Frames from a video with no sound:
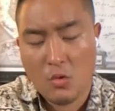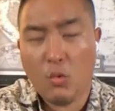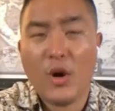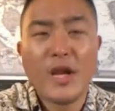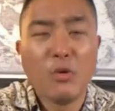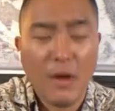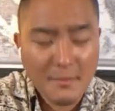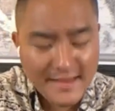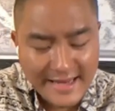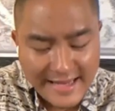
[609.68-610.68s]
What do you
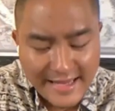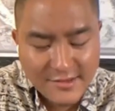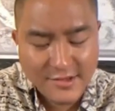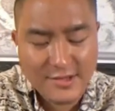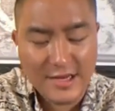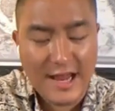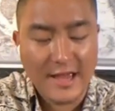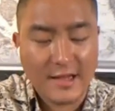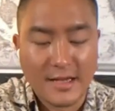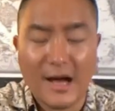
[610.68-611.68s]
want me to eat today?